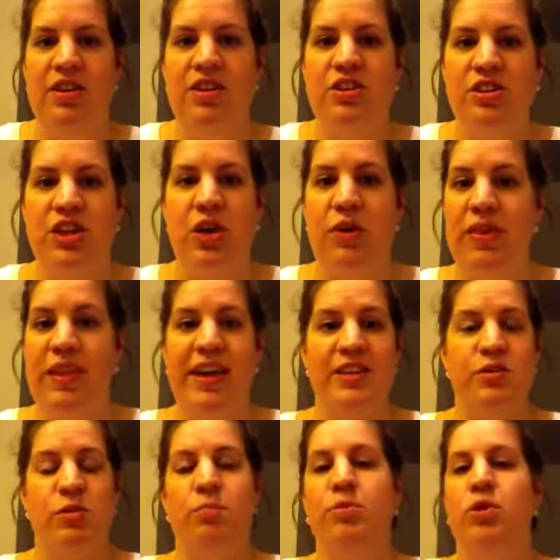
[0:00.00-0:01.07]
So, and
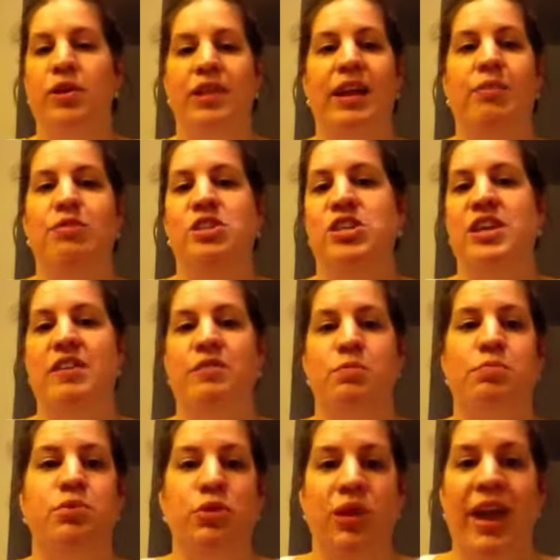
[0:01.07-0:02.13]
that's a report that I would just have to
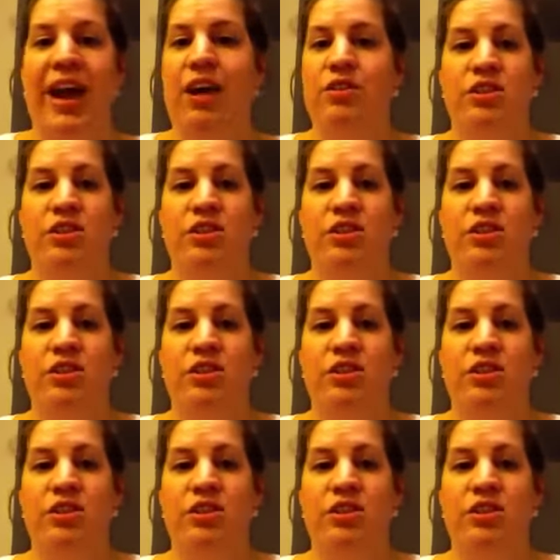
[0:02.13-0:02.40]
pull now.